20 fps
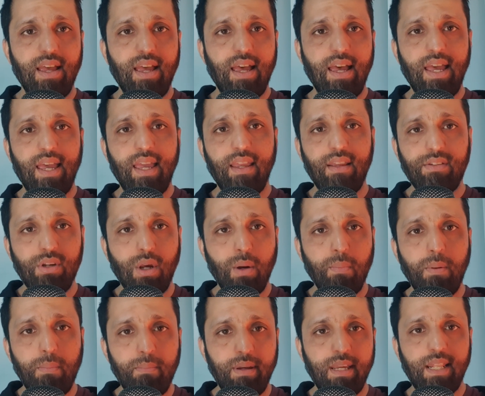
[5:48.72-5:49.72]
a
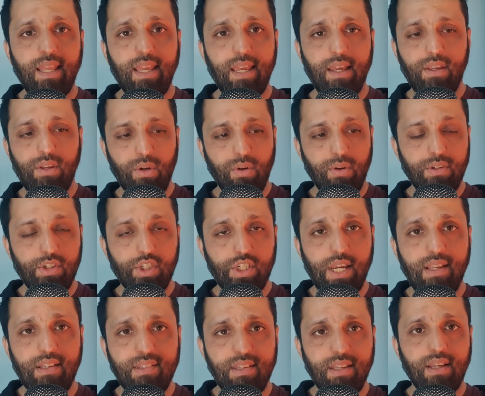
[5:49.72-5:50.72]
dopamine hit. You're
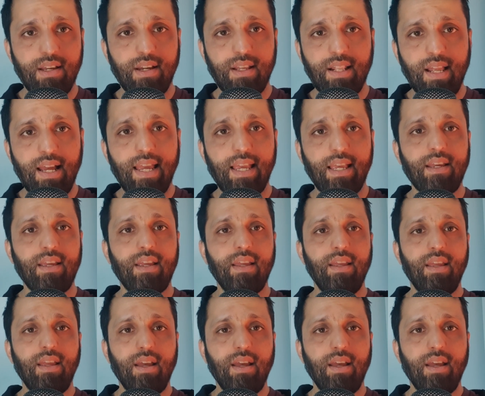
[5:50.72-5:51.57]
chasing a like,